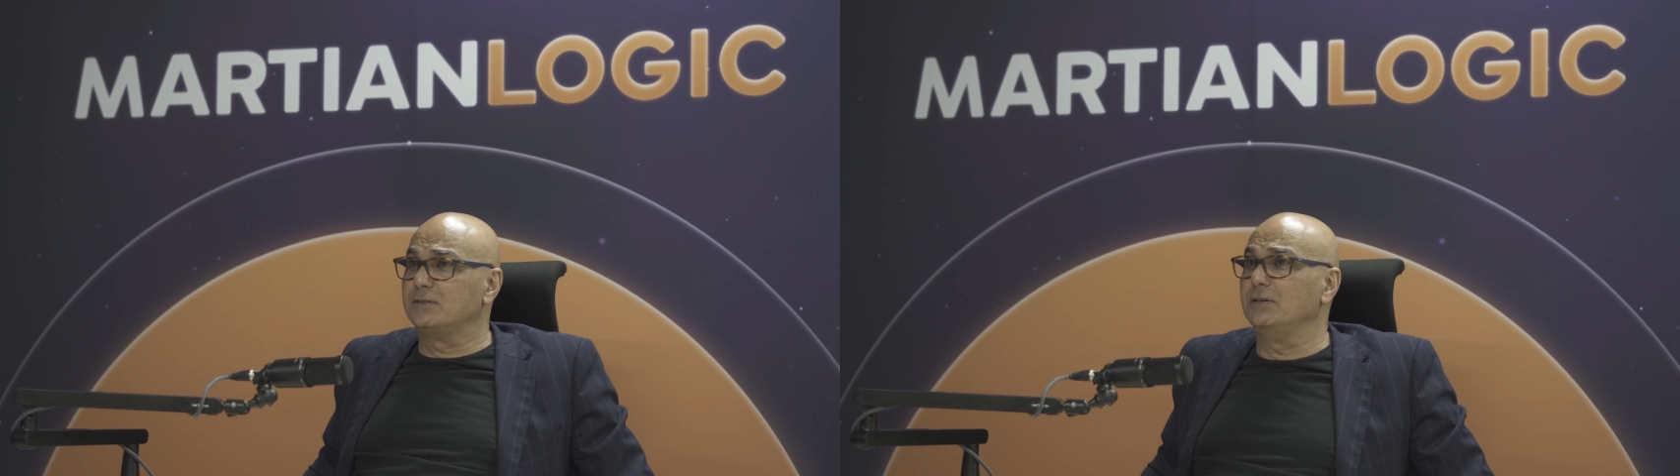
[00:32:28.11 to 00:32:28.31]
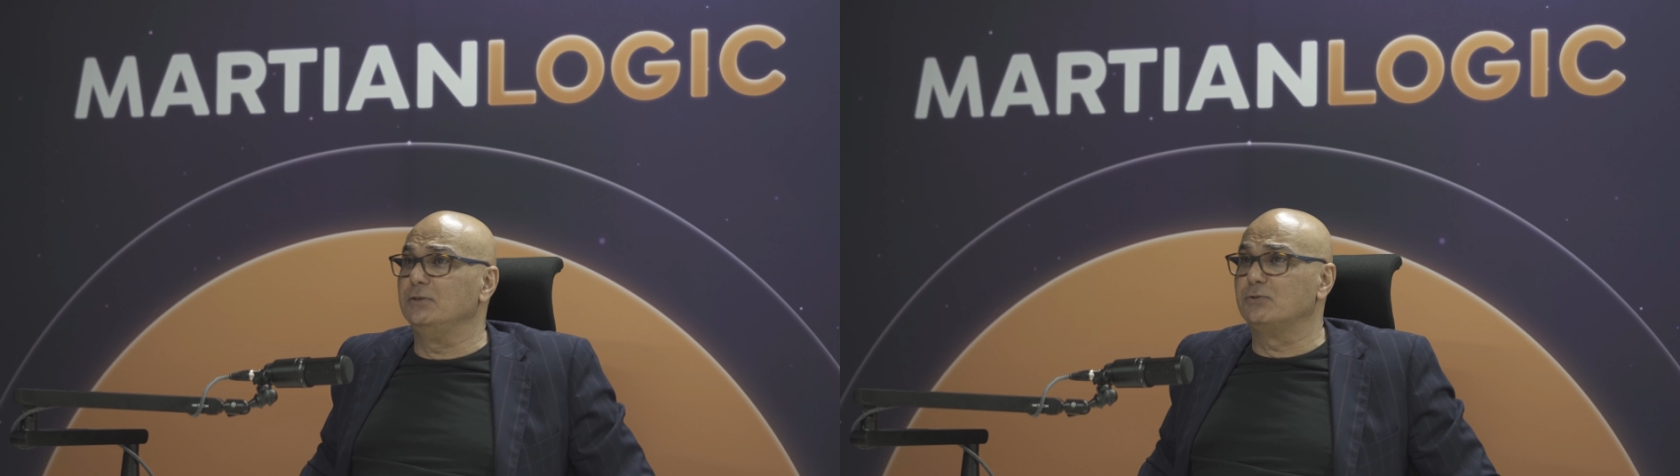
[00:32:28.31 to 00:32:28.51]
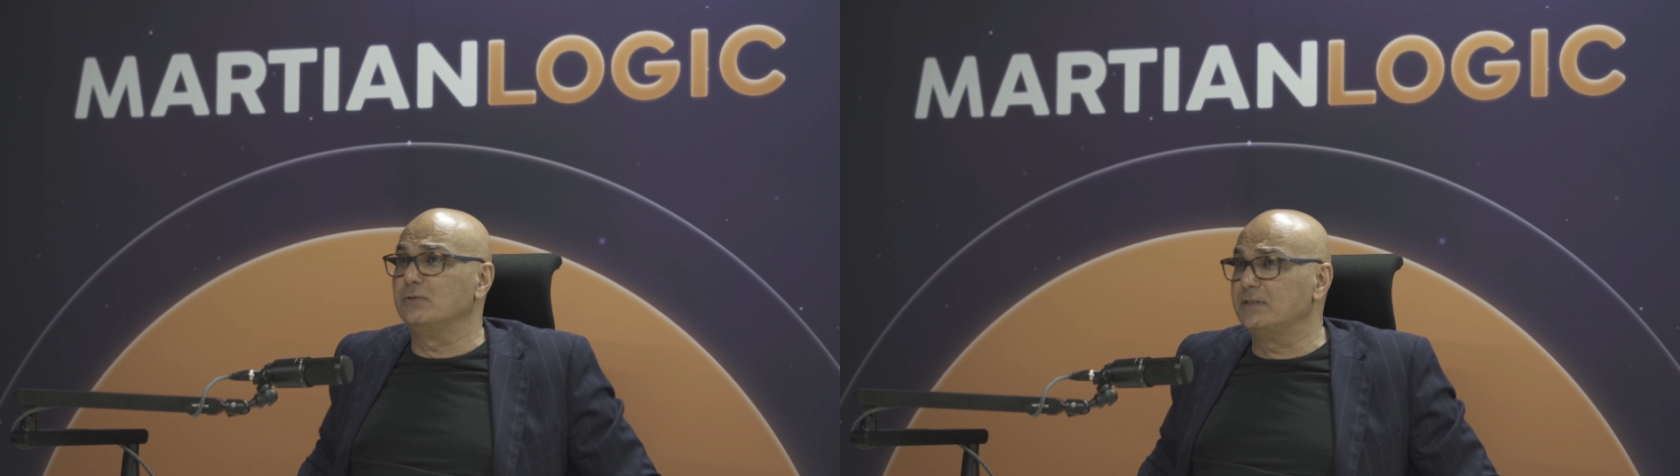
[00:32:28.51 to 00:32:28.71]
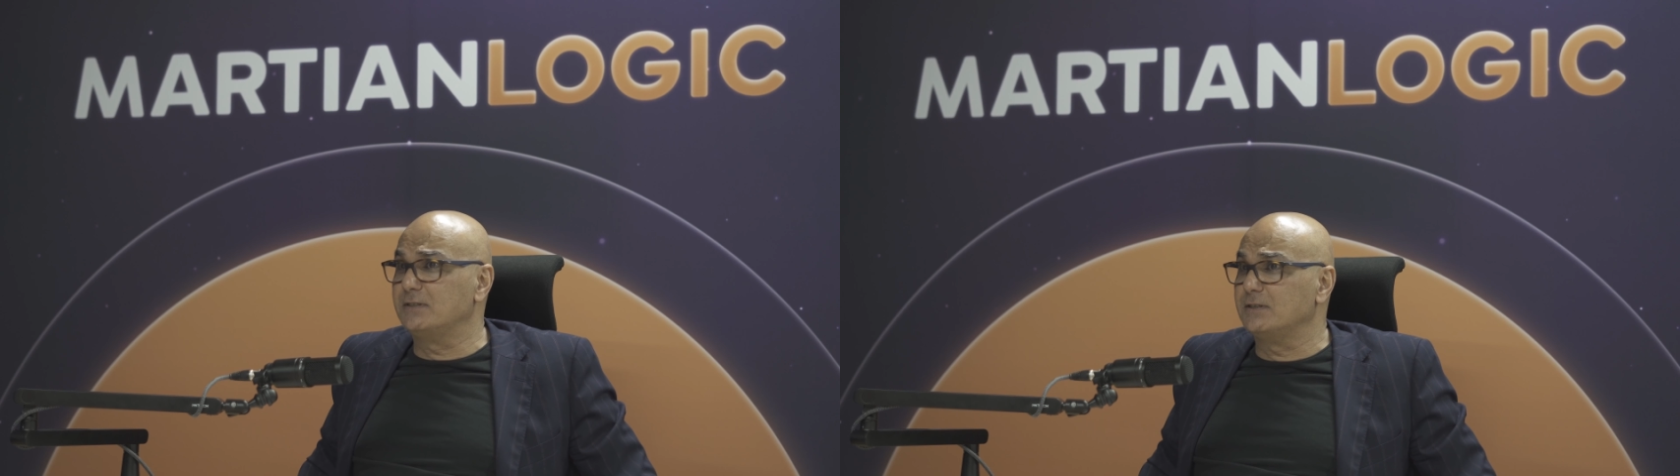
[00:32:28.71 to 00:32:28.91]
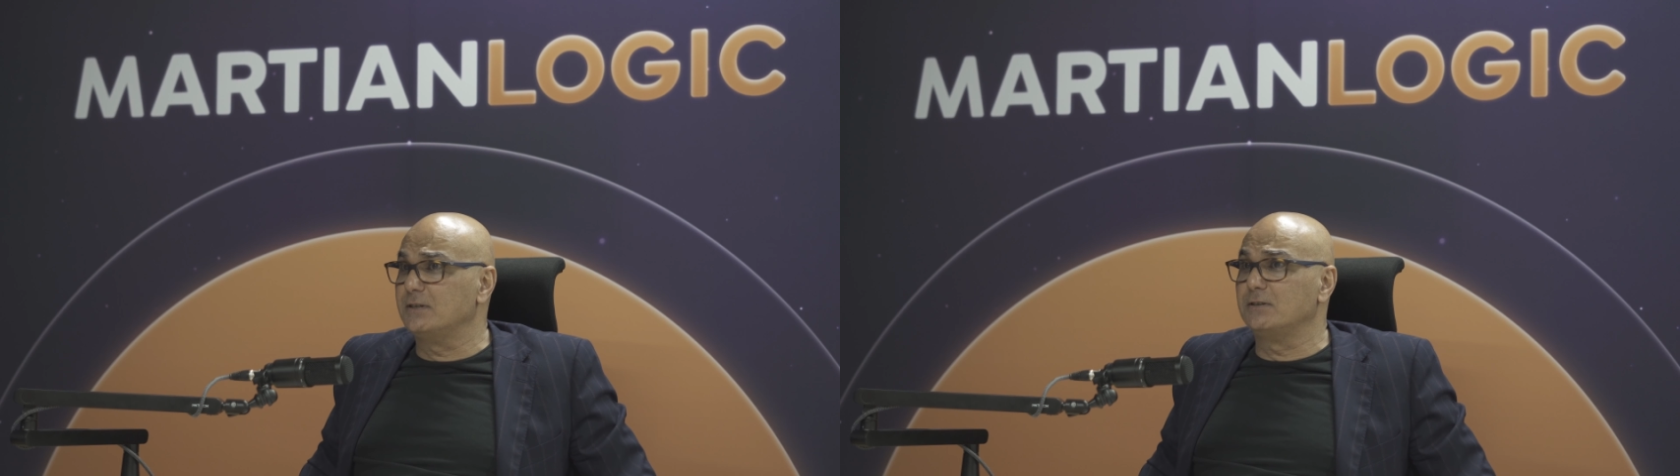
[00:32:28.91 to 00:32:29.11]
into
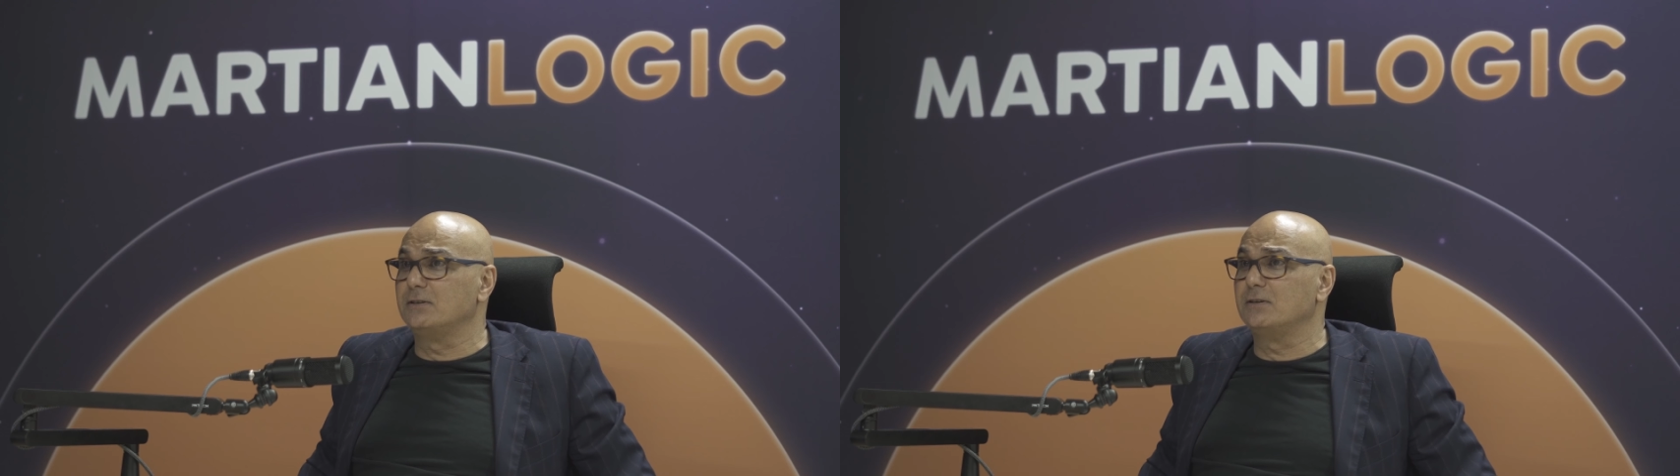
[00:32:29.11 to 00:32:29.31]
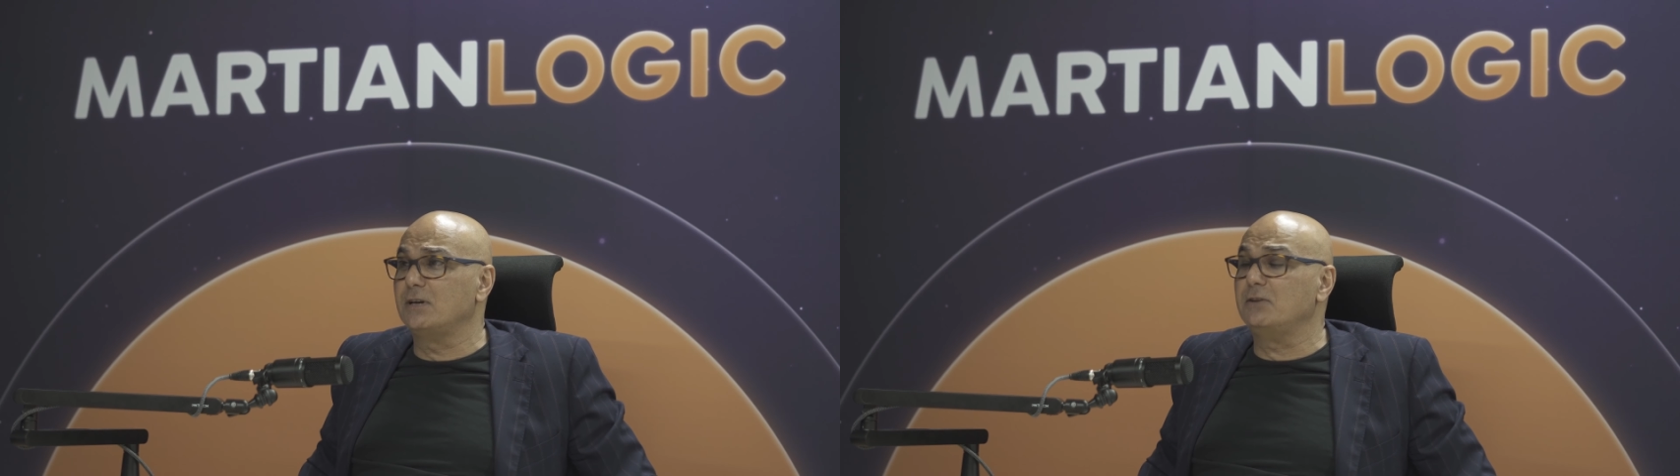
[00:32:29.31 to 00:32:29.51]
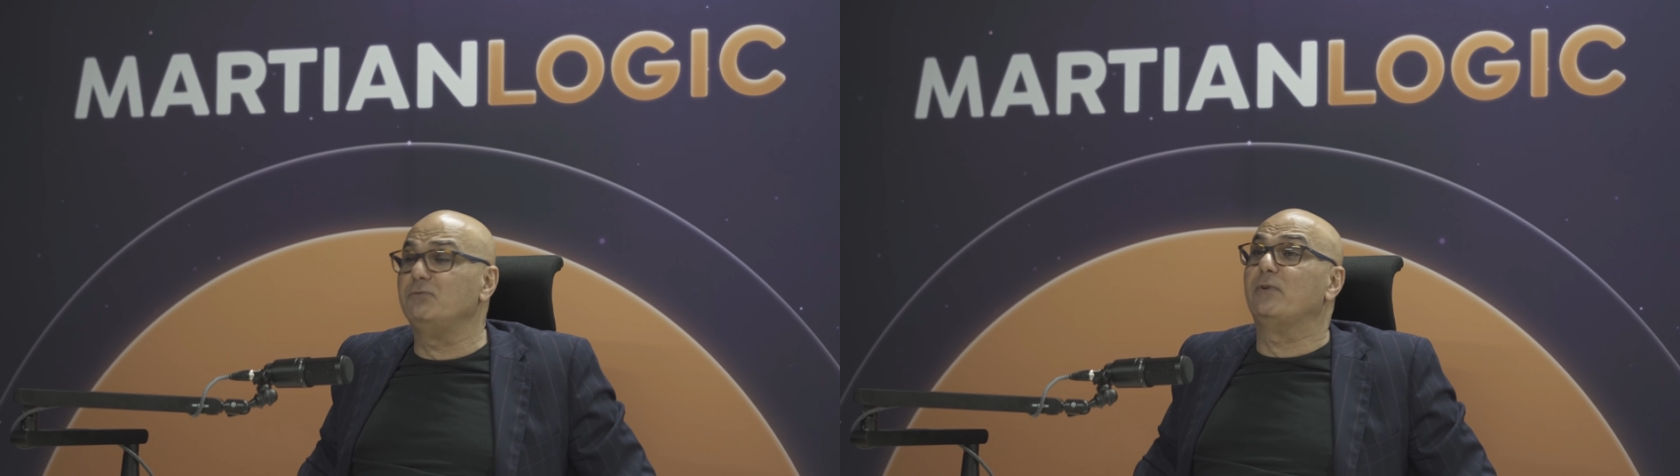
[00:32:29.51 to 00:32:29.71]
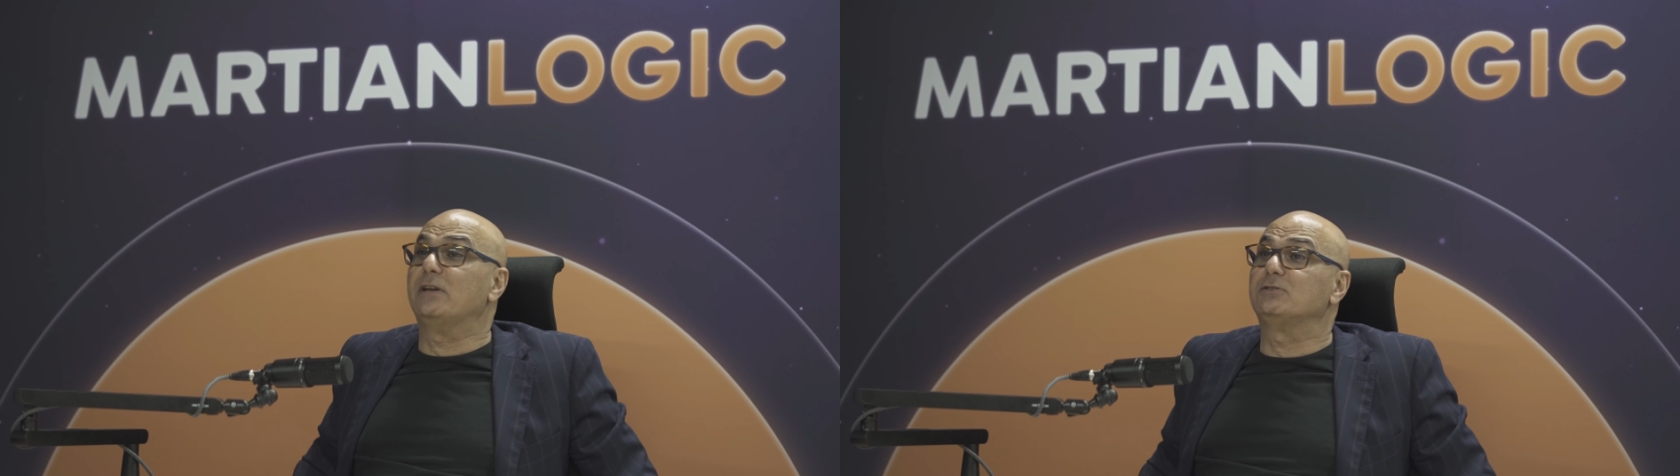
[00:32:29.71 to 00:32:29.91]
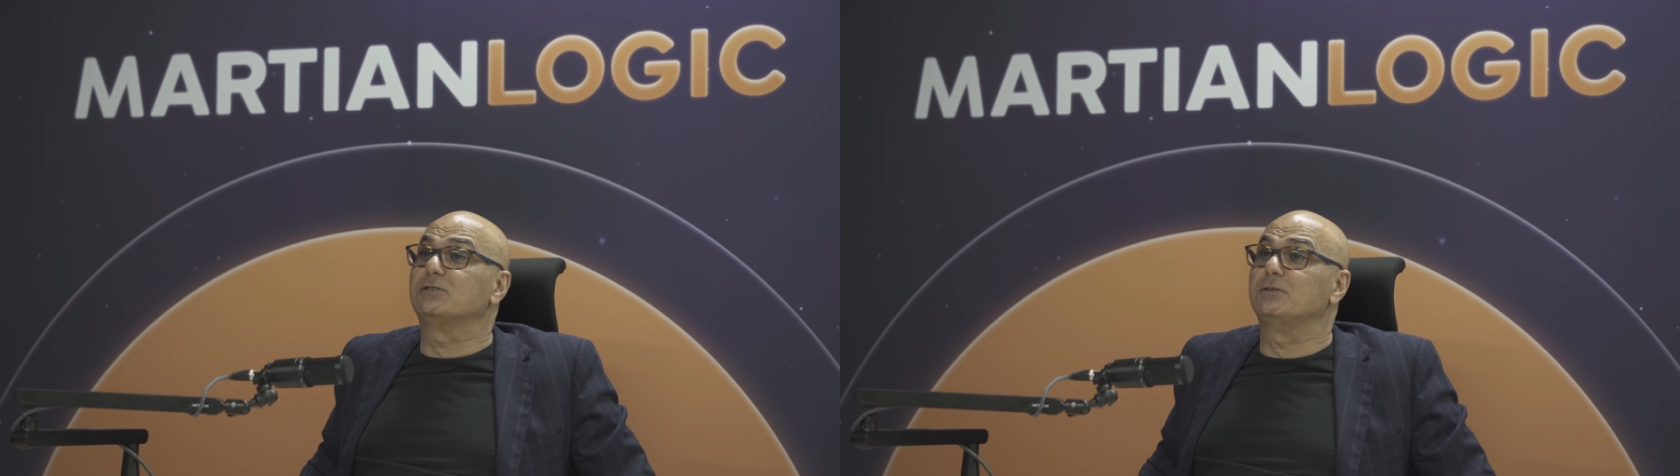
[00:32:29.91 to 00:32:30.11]
this
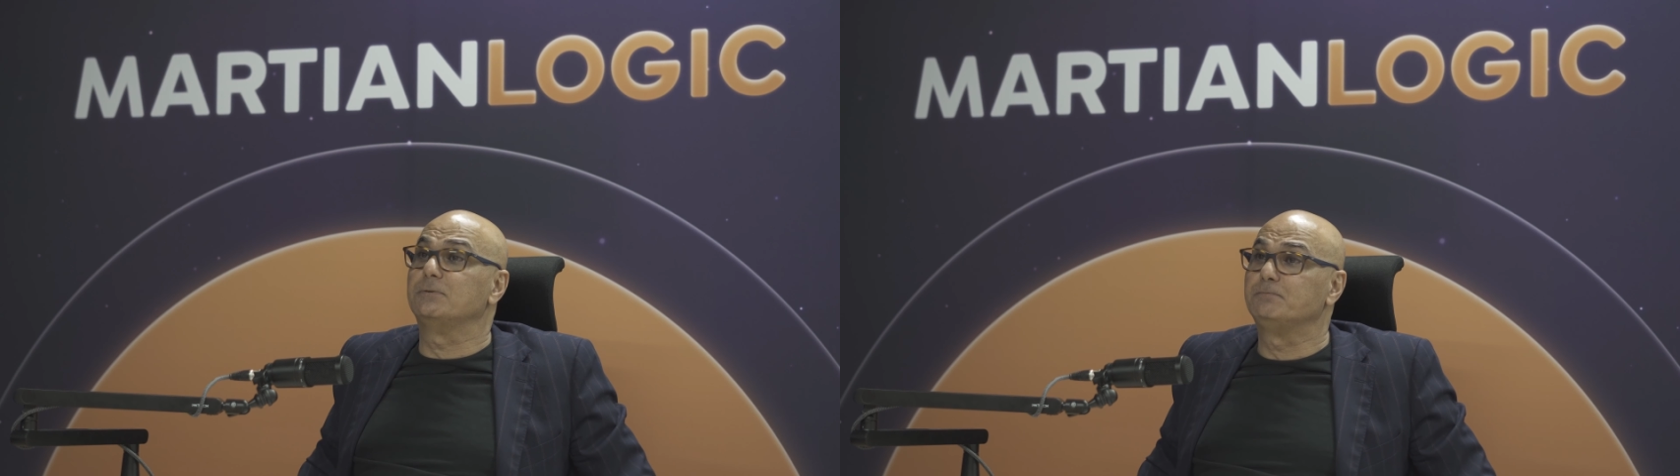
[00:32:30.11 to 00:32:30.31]
adventure